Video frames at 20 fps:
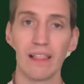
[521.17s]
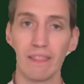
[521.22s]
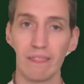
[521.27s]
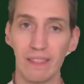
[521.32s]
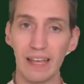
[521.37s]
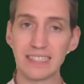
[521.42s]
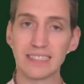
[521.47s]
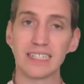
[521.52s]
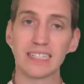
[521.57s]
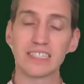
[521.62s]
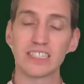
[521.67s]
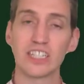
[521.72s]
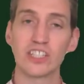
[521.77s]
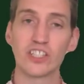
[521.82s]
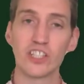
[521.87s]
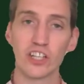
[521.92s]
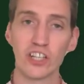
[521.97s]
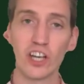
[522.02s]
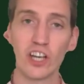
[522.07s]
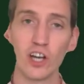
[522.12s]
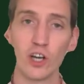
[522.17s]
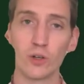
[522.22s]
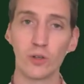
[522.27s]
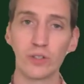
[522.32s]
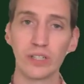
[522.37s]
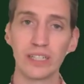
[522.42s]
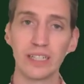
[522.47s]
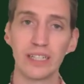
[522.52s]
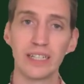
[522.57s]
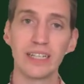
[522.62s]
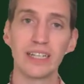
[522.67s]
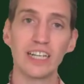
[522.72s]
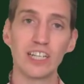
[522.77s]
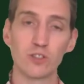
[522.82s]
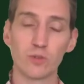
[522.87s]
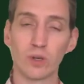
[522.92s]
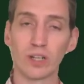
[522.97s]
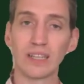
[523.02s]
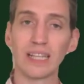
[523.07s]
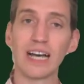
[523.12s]
That 6-digit code
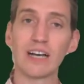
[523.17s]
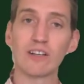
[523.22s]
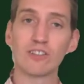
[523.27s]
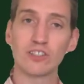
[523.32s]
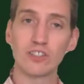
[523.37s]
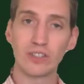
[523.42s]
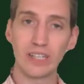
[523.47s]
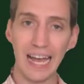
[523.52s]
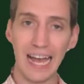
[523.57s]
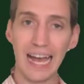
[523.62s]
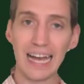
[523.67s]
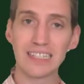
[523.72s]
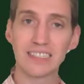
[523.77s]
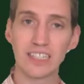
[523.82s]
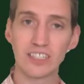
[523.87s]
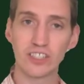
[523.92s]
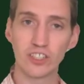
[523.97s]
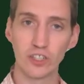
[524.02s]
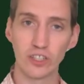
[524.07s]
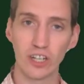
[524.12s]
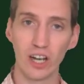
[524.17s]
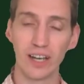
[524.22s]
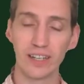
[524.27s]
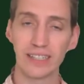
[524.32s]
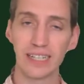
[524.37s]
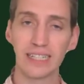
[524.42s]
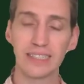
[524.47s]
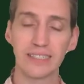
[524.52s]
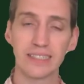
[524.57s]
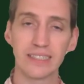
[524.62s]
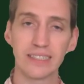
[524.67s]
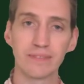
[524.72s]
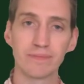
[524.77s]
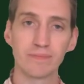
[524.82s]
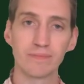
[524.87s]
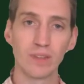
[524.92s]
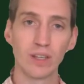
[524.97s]
is what allows you to access your contents.